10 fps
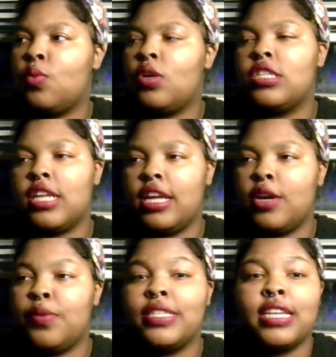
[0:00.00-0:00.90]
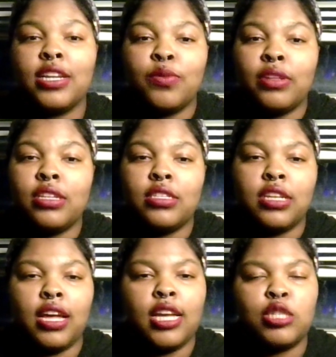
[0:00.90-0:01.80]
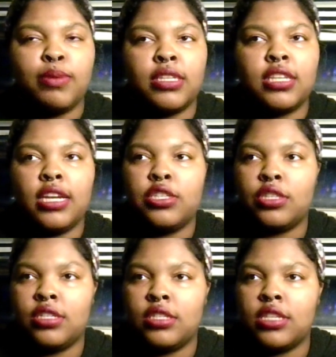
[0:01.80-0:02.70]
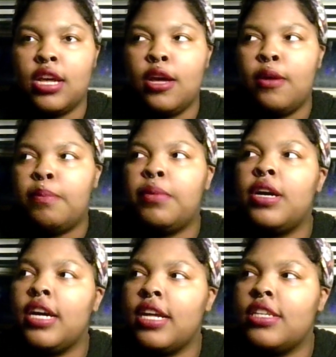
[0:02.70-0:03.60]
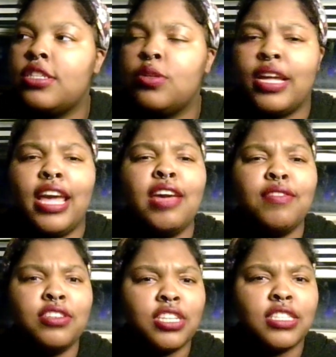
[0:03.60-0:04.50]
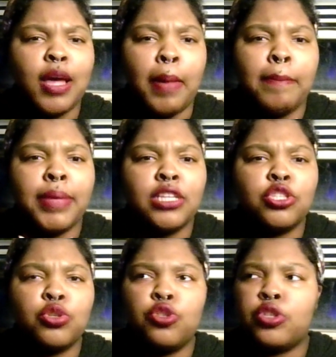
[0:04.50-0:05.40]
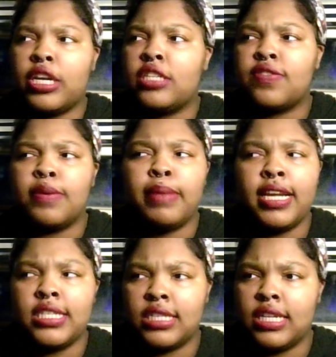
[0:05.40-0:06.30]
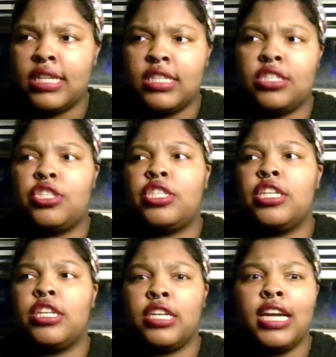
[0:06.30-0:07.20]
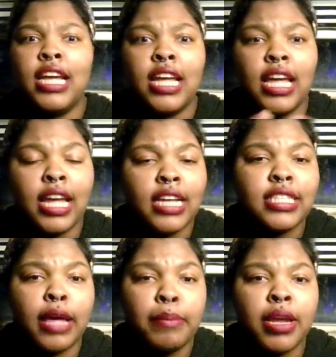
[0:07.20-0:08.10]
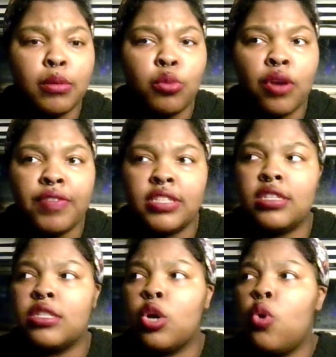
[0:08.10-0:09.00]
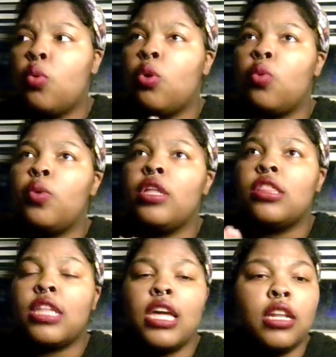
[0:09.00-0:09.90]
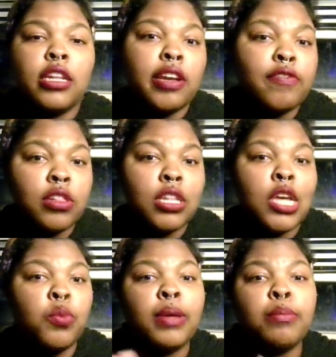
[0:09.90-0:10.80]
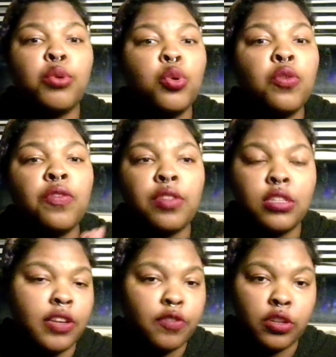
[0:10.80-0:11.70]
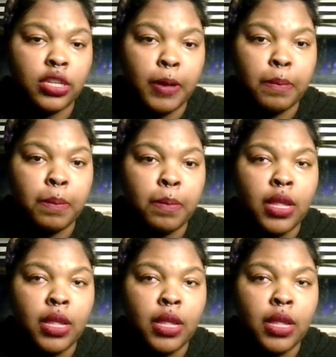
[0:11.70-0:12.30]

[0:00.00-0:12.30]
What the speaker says: once again, we set realistic expectations, but even just a mental transformation in this year is a metamorphosis. When we think differently, we move differently.